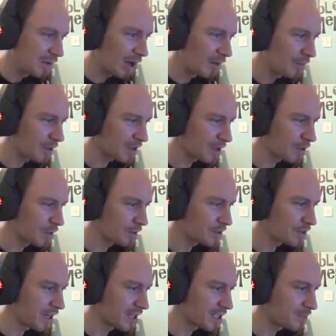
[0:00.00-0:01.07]
I'm not going to call them
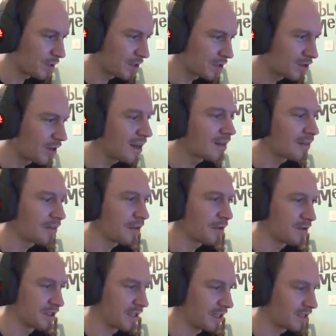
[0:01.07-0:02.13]
train spotter, train
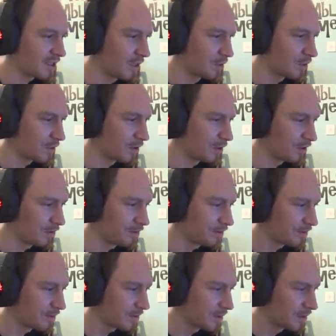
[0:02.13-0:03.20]
enthusiast I will call them,
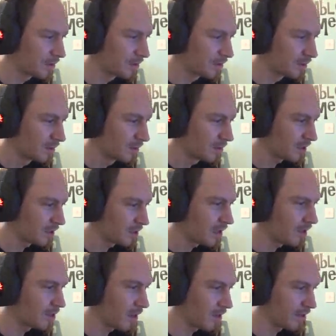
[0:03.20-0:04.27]
because I
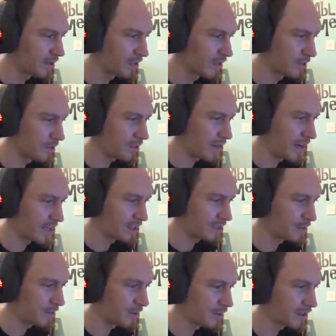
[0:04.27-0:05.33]
don't like the term train
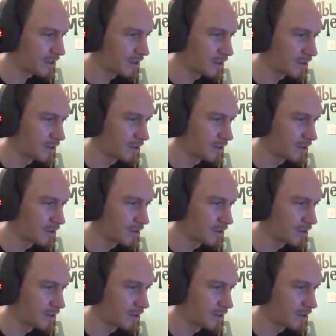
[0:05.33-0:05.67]
spotter.